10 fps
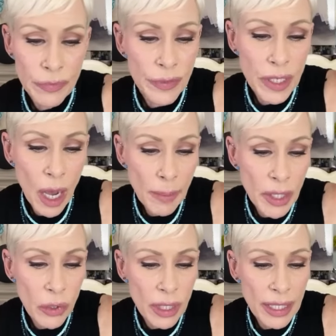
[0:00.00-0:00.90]

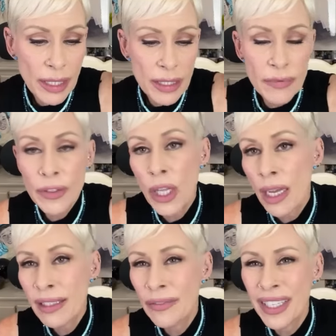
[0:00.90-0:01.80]
phenomenal in his
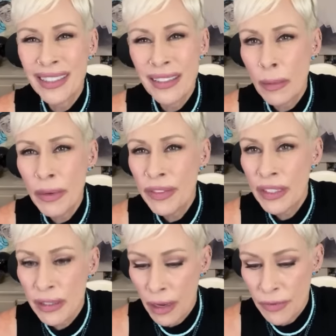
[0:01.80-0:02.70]
philosophy and some of
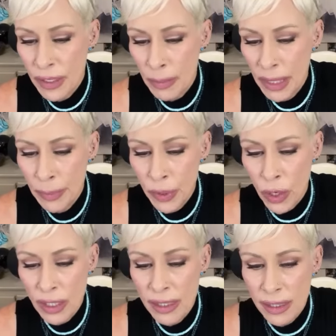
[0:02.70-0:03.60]
his stuff. Somebody put
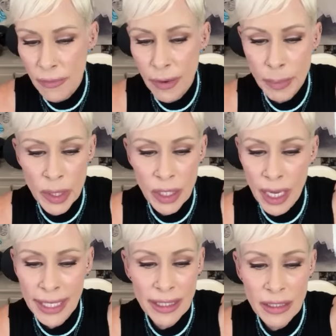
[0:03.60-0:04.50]
all his stuff up
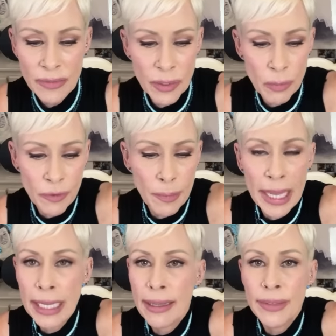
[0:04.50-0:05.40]
online and it's filmed from
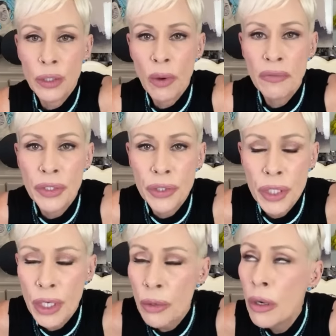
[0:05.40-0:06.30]
like 11, 12 years
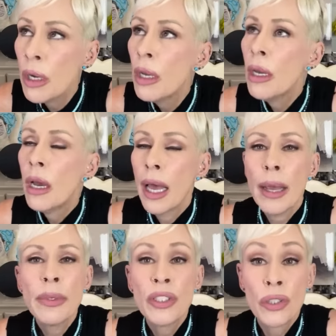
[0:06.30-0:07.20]
ago. And
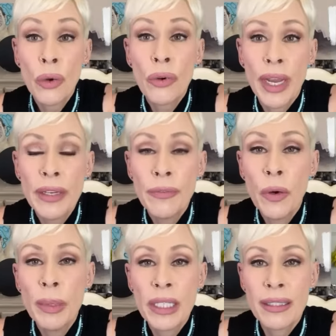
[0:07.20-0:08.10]
I was so
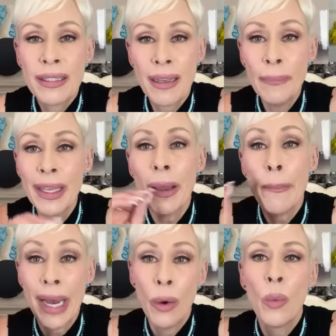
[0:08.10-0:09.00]
grateful because something
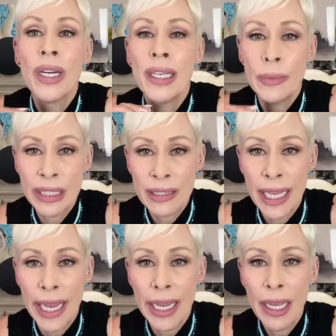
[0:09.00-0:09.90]
about what he was
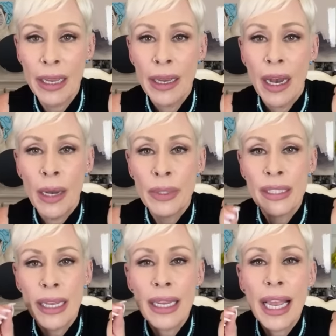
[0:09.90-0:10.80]
saying,
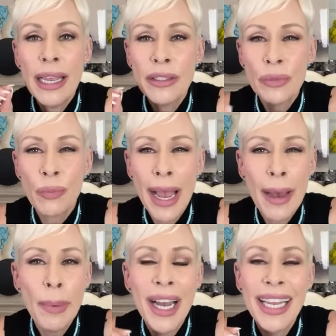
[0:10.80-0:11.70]
it's
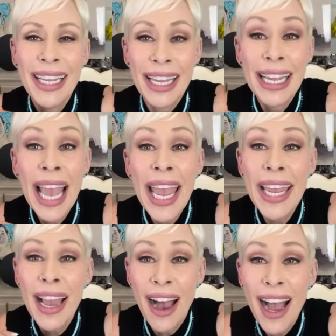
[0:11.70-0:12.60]
Rabbi
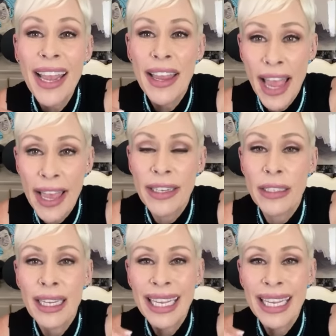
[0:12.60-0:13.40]
K-I-N,